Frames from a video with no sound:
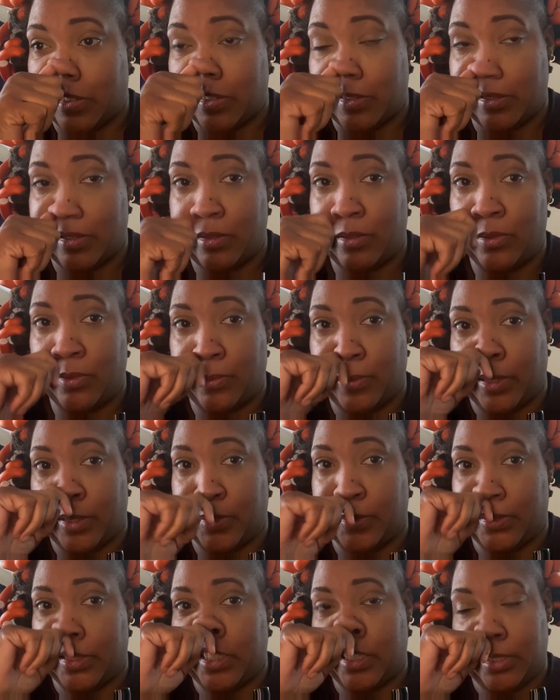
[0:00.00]
Oh, my nose
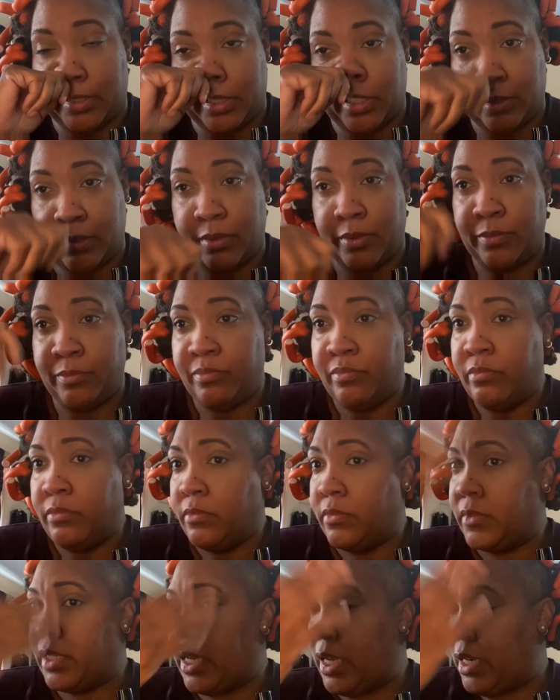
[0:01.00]
is itching.
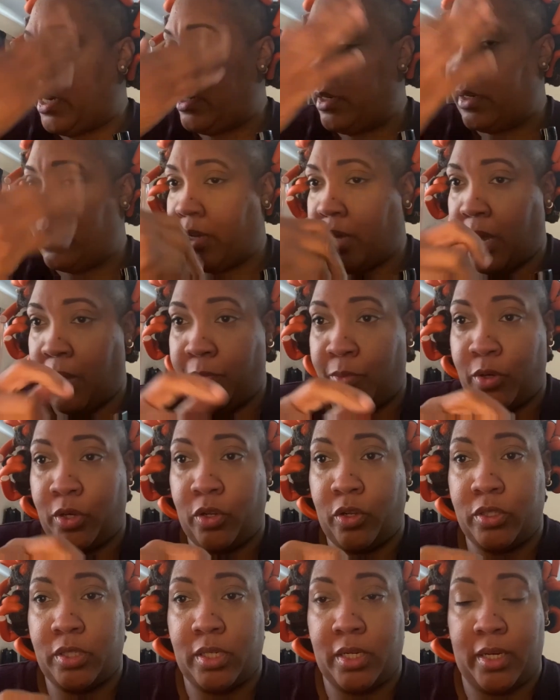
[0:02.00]
And I'm going to go
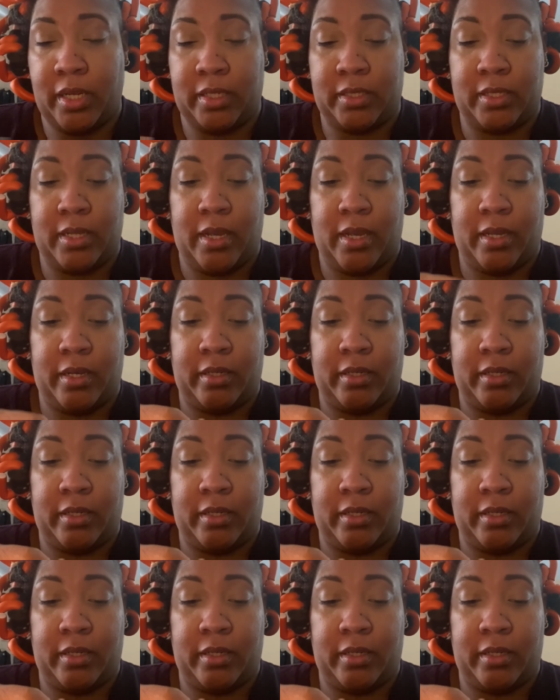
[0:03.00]
to the next eye.